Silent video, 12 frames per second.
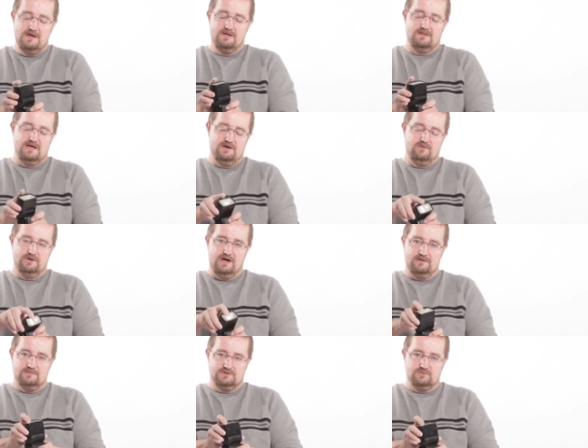The head will
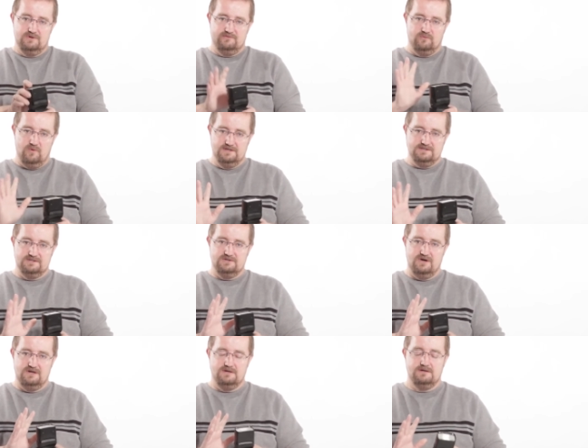not swivel once it's
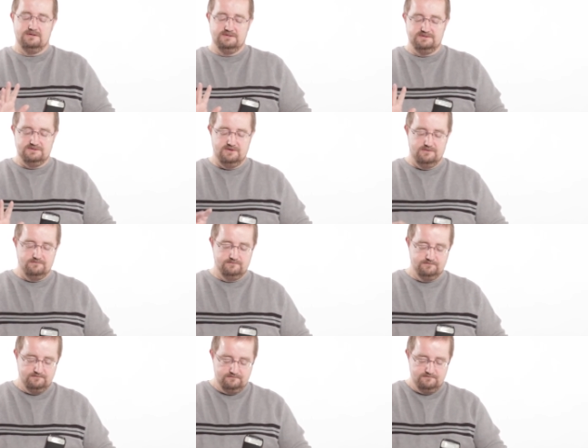on. So
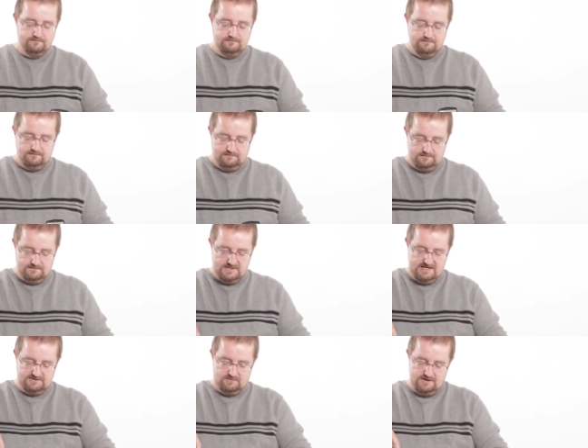
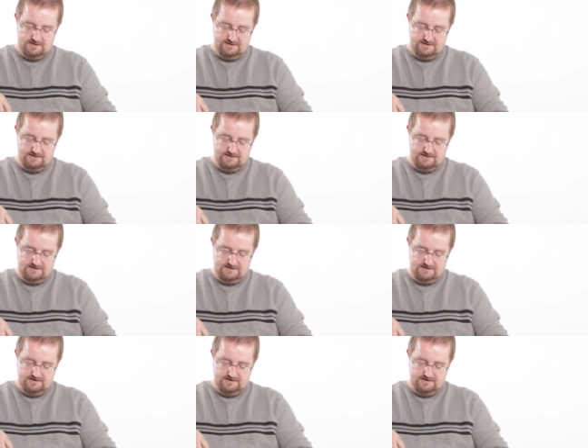that's one of the